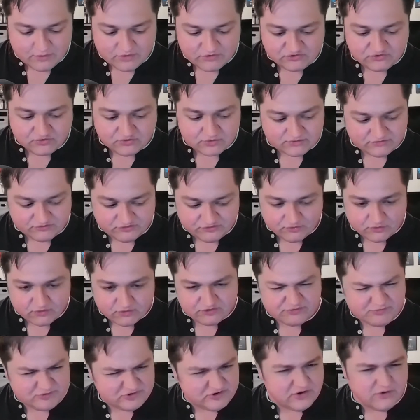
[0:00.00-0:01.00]
sort of
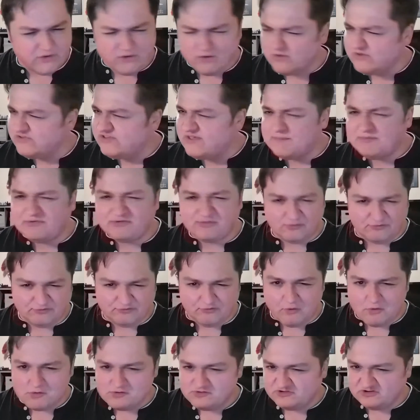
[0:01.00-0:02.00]
source material, because episode
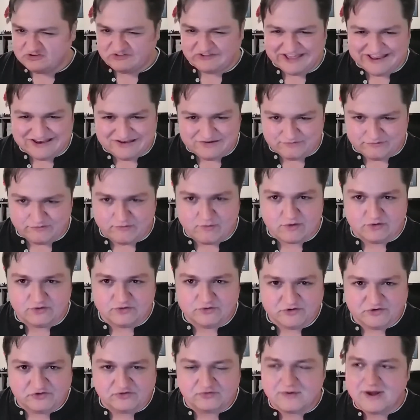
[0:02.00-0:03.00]
4 is just Hidden
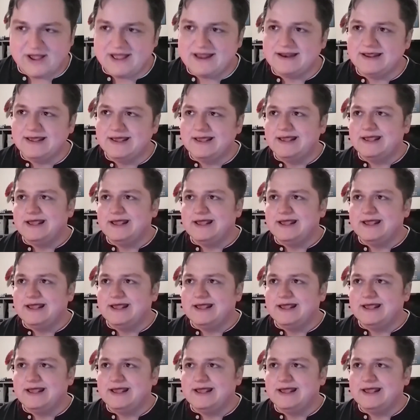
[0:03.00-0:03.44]
Fortress, right?